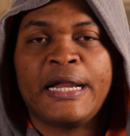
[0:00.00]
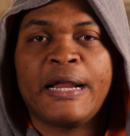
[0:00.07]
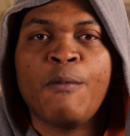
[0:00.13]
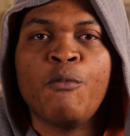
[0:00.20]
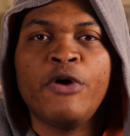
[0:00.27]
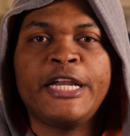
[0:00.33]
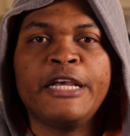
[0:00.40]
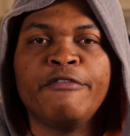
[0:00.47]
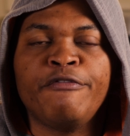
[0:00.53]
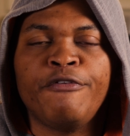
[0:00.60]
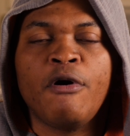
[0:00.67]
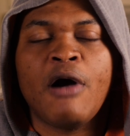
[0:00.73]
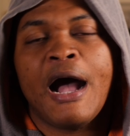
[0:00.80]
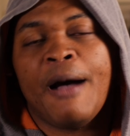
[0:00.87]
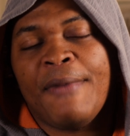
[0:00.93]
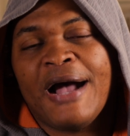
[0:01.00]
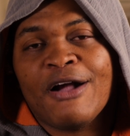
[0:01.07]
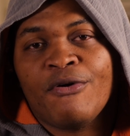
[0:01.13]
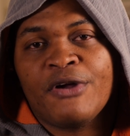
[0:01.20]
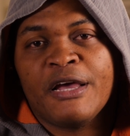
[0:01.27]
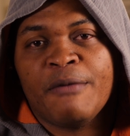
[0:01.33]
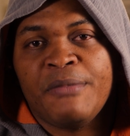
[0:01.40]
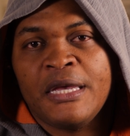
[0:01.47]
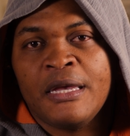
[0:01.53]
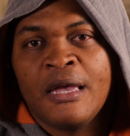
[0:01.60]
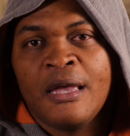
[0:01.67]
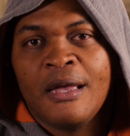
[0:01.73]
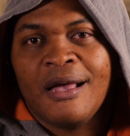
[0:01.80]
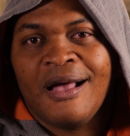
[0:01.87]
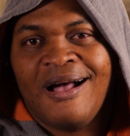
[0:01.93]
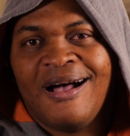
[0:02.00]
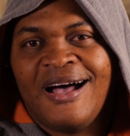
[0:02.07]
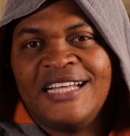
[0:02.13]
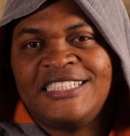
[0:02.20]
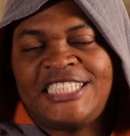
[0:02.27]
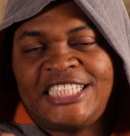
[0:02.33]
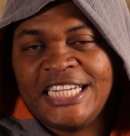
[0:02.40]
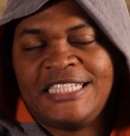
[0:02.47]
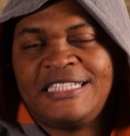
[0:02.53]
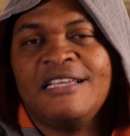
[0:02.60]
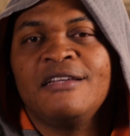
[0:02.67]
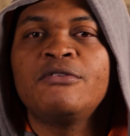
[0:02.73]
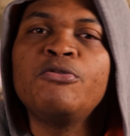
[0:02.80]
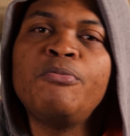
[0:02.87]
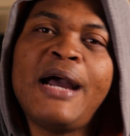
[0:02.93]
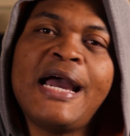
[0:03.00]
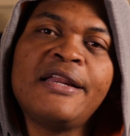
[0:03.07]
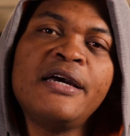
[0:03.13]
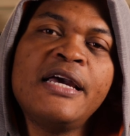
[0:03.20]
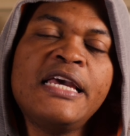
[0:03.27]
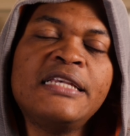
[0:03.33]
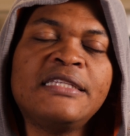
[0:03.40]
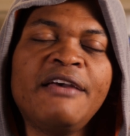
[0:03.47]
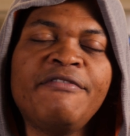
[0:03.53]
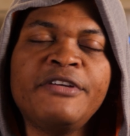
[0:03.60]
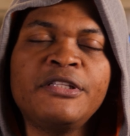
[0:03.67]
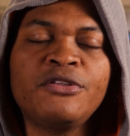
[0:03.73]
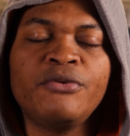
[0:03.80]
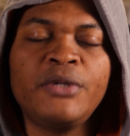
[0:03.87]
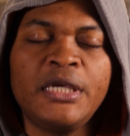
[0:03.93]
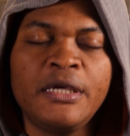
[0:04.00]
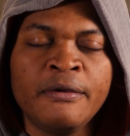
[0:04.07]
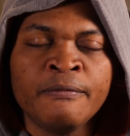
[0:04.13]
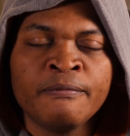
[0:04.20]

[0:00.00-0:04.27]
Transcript: that I'm waiting for. Am I going to be chasing to buy the A7 III?